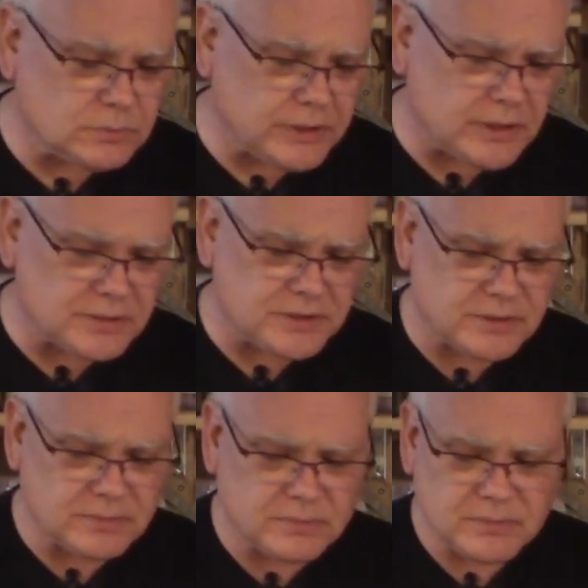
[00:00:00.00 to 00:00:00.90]
What
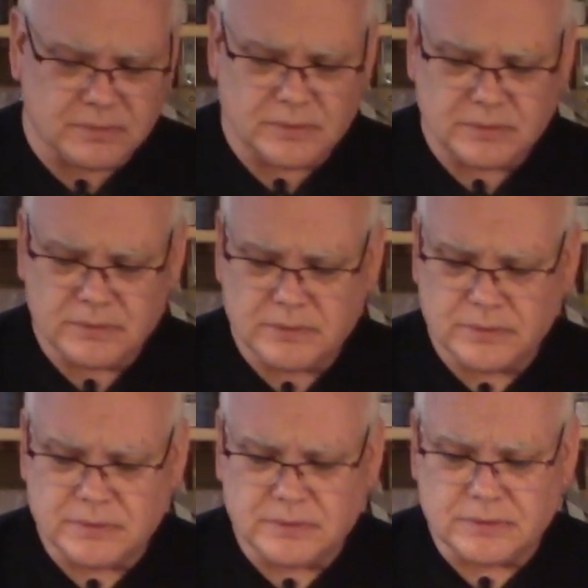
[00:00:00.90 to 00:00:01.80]
else?
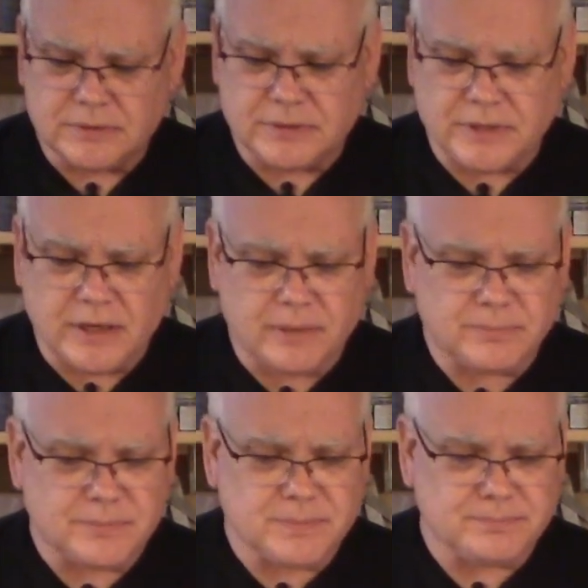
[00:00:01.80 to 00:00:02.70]

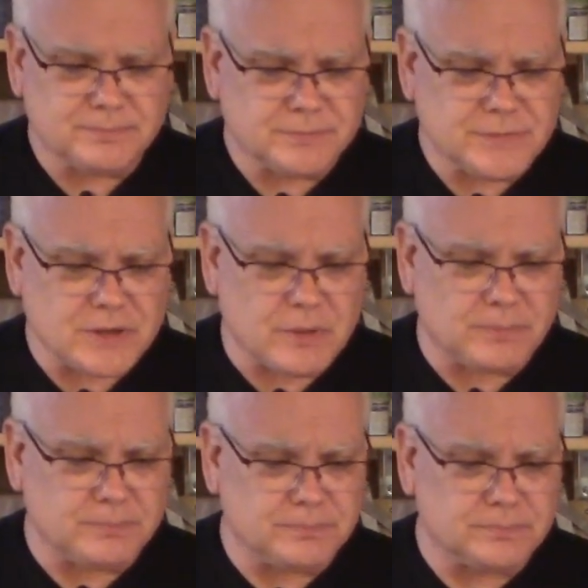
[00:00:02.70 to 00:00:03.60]
Yeah,
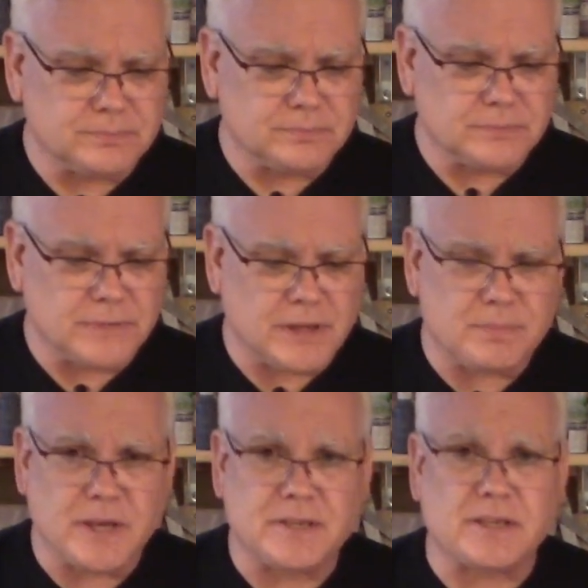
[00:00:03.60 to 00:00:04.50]
so
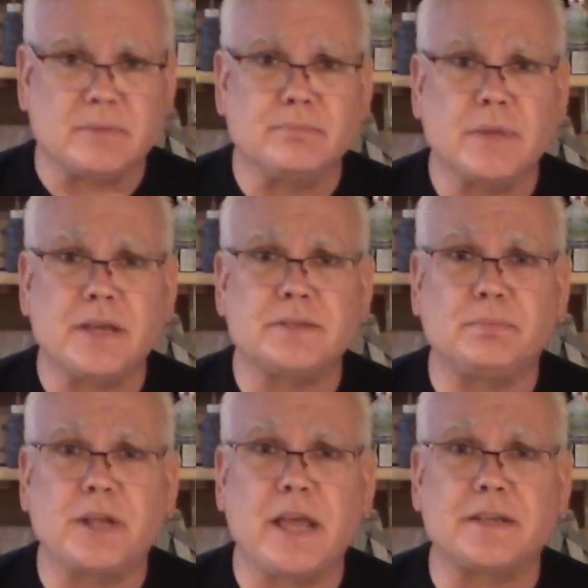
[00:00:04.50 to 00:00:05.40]
get busy, make
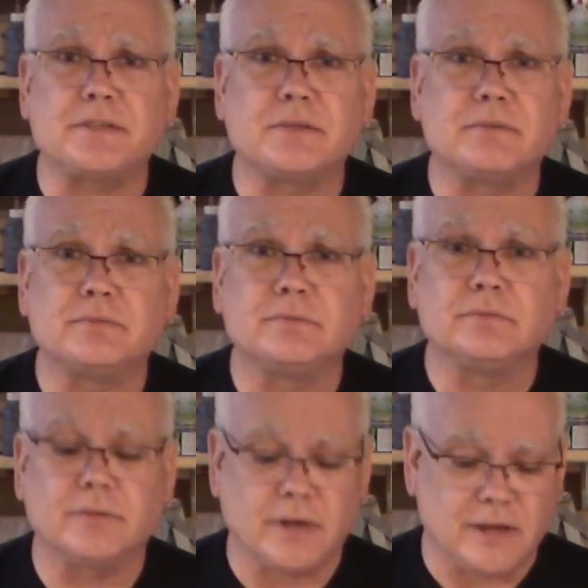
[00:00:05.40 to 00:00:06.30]
some plates,
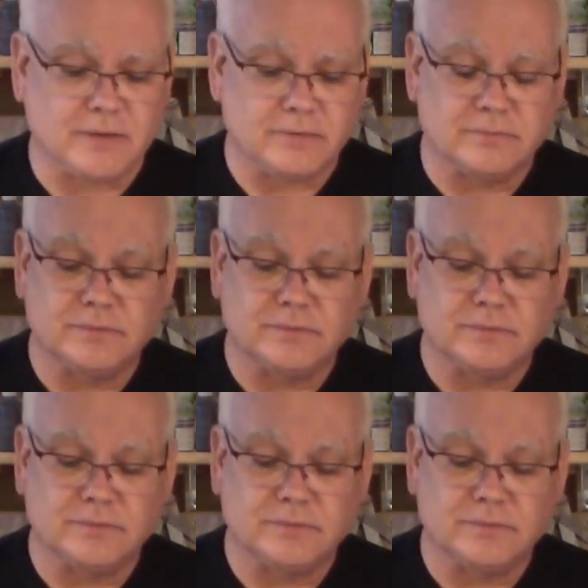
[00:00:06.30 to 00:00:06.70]
right?